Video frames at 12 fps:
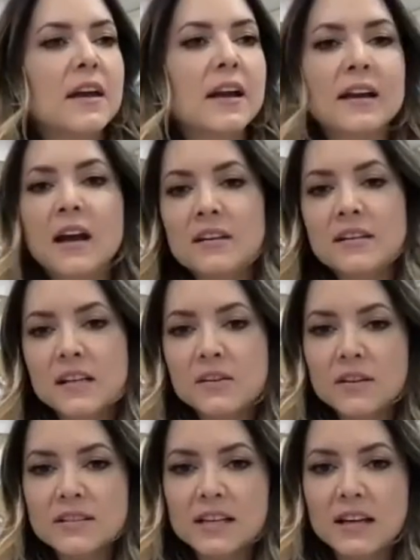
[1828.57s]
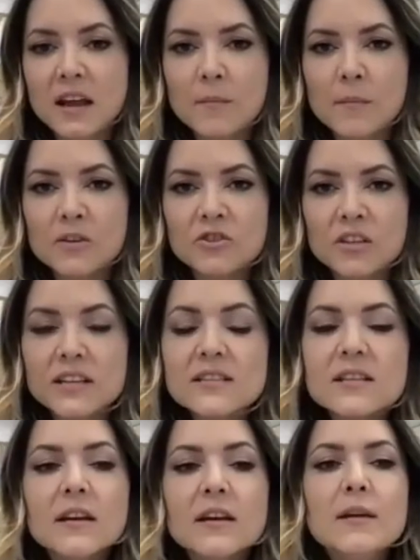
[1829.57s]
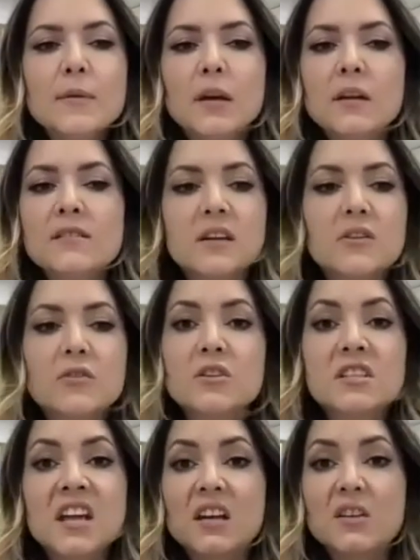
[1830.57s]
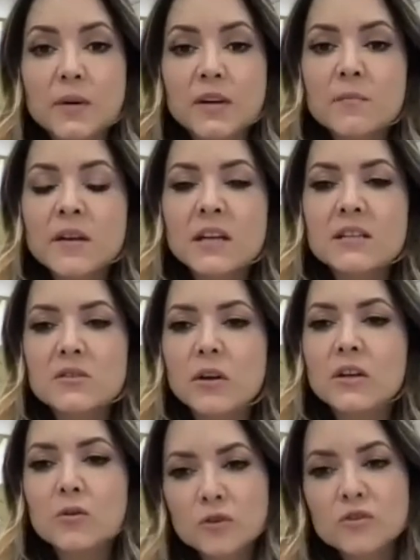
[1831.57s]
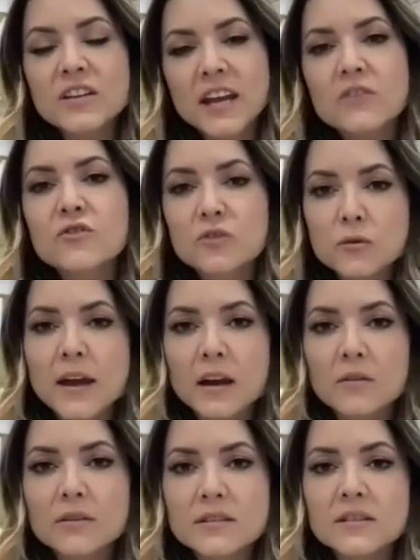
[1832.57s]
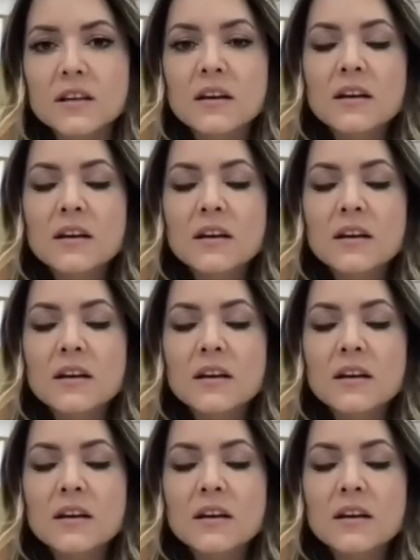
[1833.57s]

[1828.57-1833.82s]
I can't tell you exactly how much it is because it could take 20 minutes or it could take 2 hours.